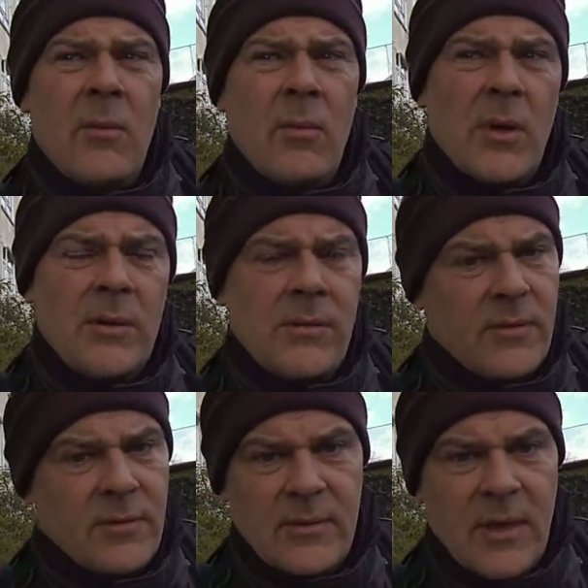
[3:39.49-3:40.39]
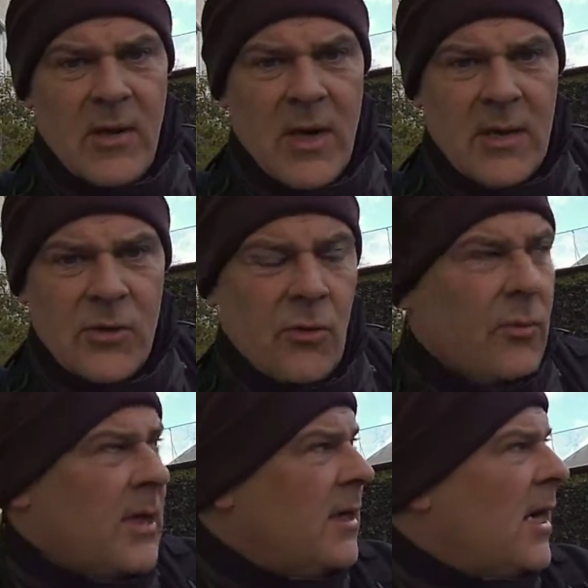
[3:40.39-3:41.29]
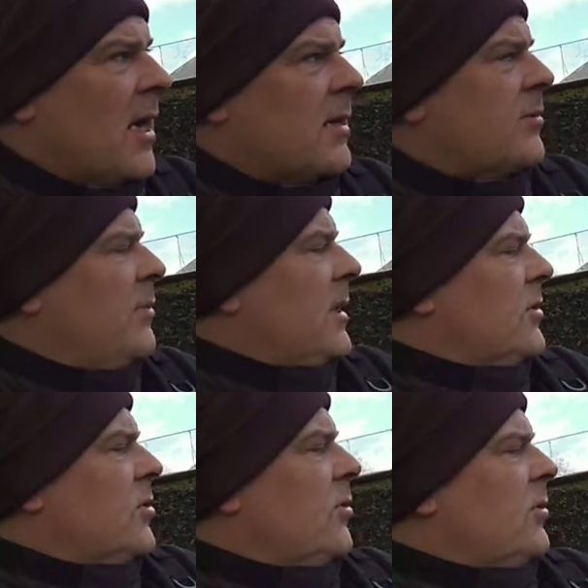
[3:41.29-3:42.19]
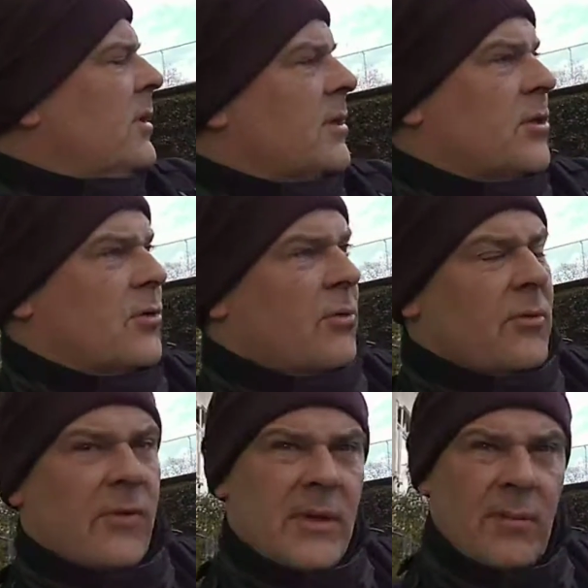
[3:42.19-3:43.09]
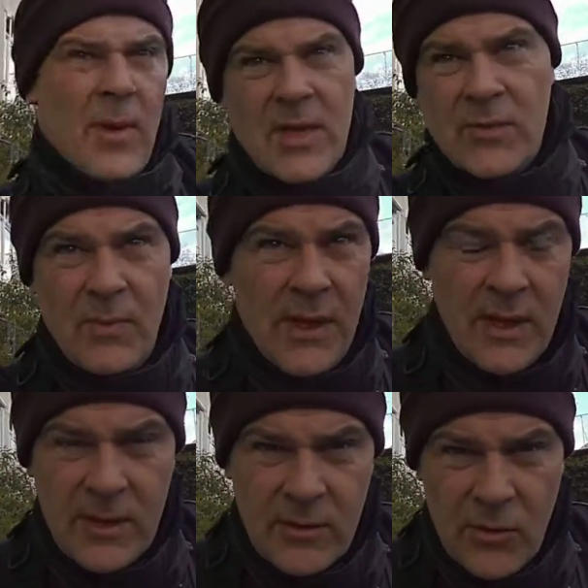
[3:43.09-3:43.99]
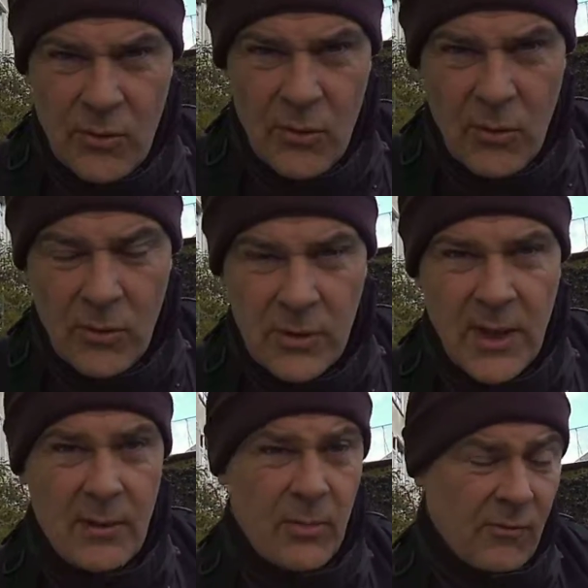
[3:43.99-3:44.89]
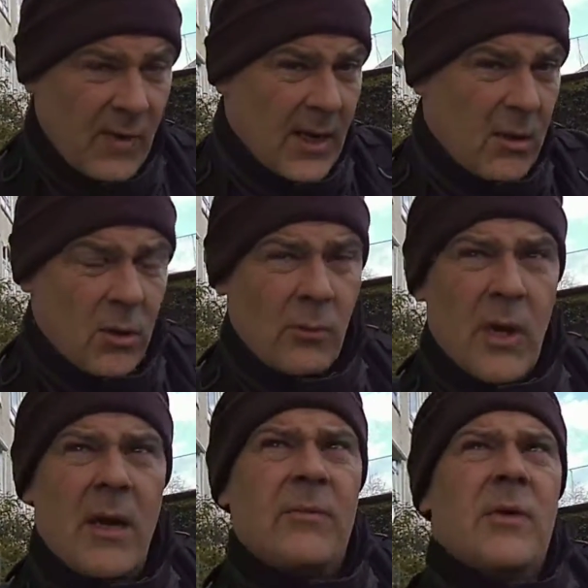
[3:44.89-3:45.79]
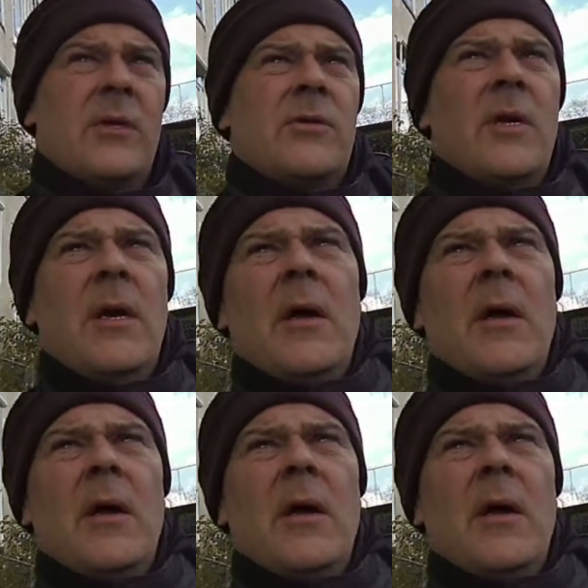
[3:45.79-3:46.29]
But there are so many lies being told, and the truth, and the mass media, and you know all that. But thank God we have this.